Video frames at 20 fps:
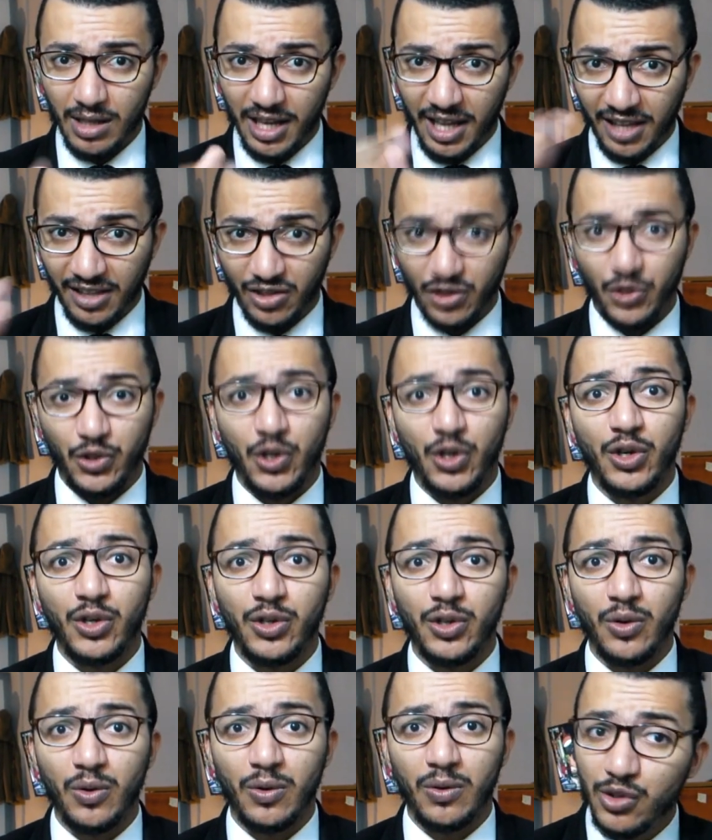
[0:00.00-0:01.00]

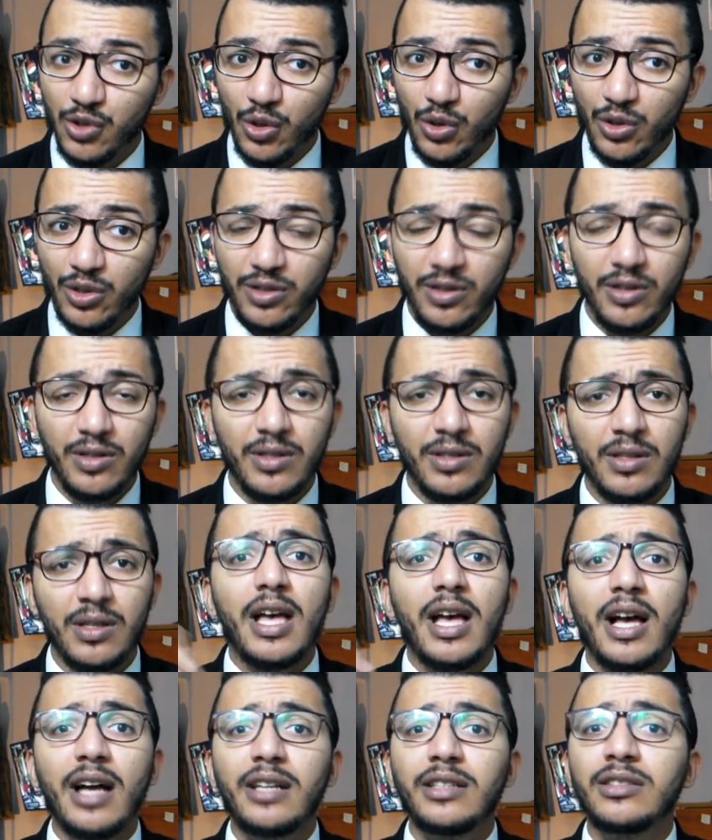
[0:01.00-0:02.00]
external sources
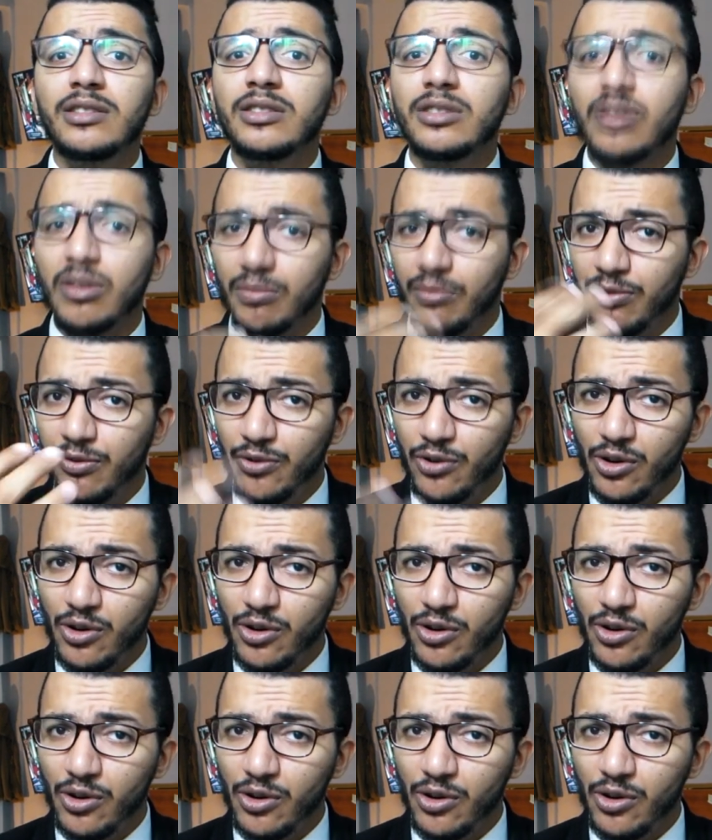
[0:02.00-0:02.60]
and some